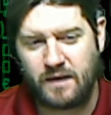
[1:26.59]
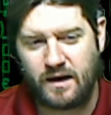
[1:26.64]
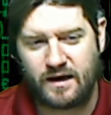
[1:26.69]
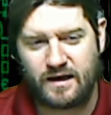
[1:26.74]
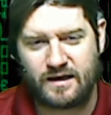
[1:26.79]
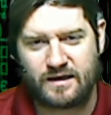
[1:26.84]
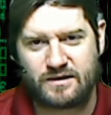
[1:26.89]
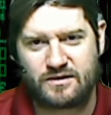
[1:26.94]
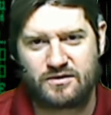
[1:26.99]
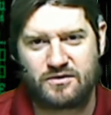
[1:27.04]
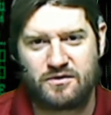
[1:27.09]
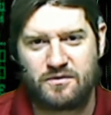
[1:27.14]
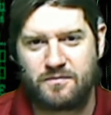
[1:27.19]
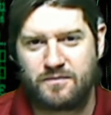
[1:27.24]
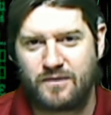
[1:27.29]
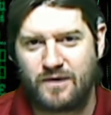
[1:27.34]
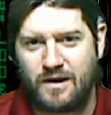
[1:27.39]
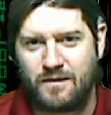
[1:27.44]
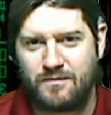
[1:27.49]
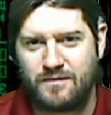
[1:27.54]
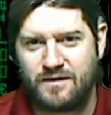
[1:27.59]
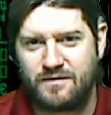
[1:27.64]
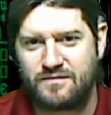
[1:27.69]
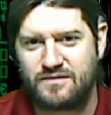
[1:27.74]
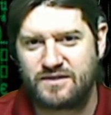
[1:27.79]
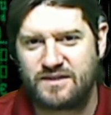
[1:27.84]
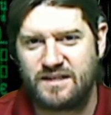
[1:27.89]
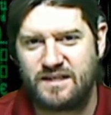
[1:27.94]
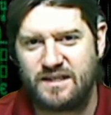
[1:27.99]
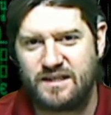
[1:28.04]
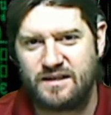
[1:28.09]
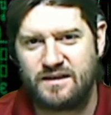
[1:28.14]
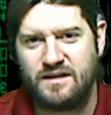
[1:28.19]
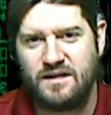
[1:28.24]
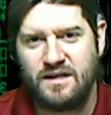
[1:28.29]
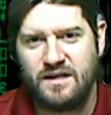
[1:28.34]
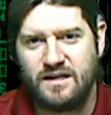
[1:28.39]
uh, so you probably have seen